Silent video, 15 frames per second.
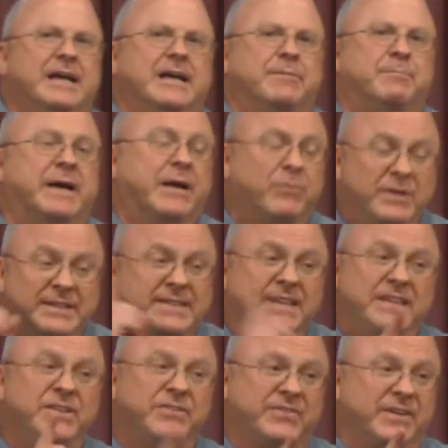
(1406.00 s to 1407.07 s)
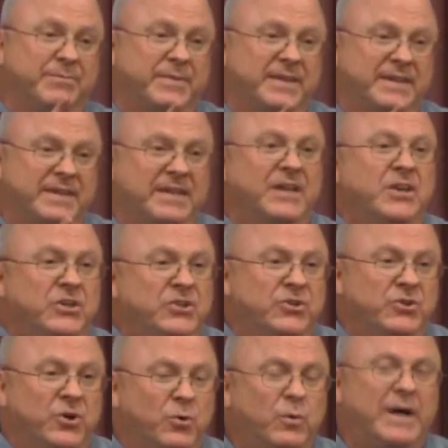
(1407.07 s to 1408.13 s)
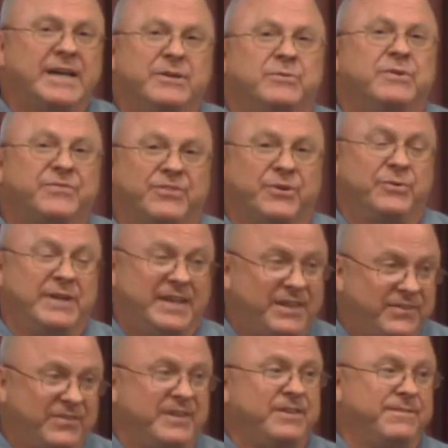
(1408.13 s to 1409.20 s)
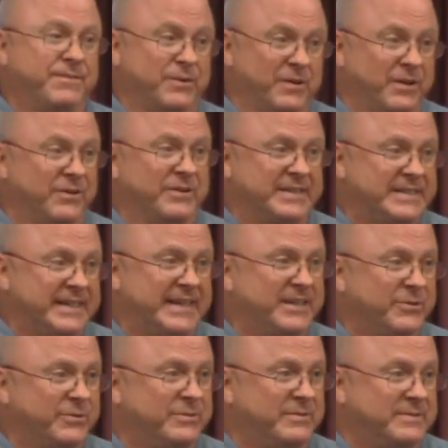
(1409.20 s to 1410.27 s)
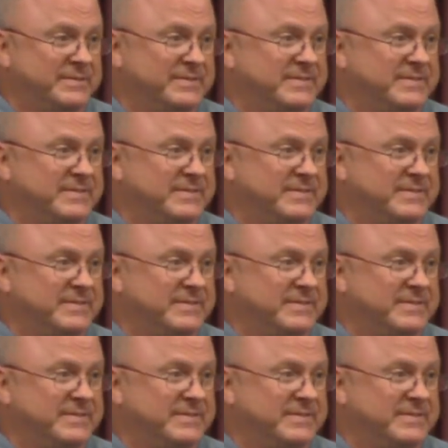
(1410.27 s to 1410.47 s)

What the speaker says: But I want to tell you something. You know why it was so easy for Lauren Daigle